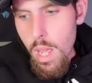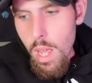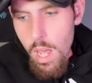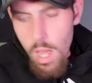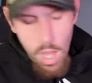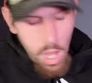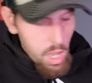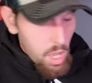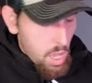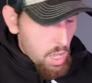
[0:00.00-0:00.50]

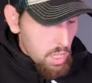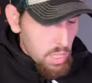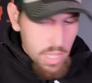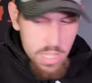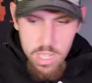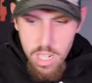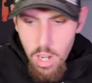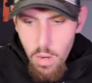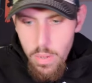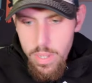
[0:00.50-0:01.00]

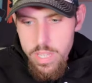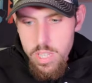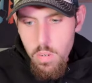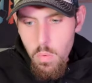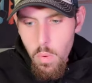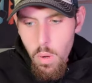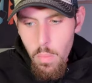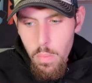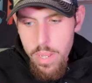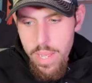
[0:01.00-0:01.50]
Let's go into
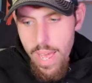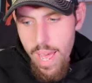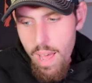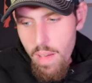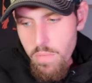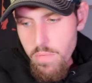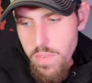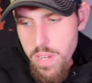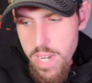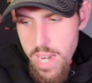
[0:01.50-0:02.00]
what we
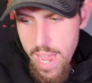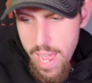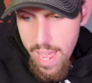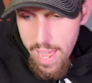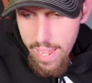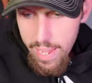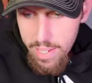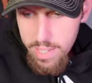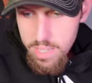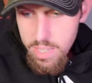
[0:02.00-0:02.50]
have
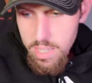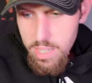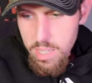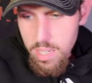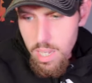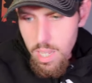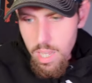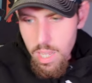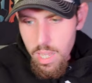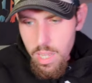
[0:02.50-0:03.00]

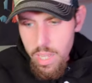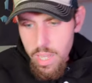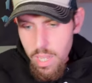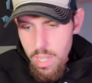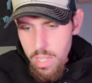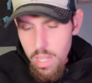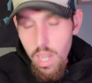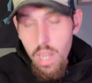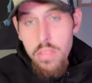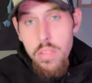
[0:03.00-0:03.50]
next.
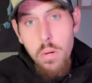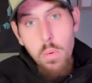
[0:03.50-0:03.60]
There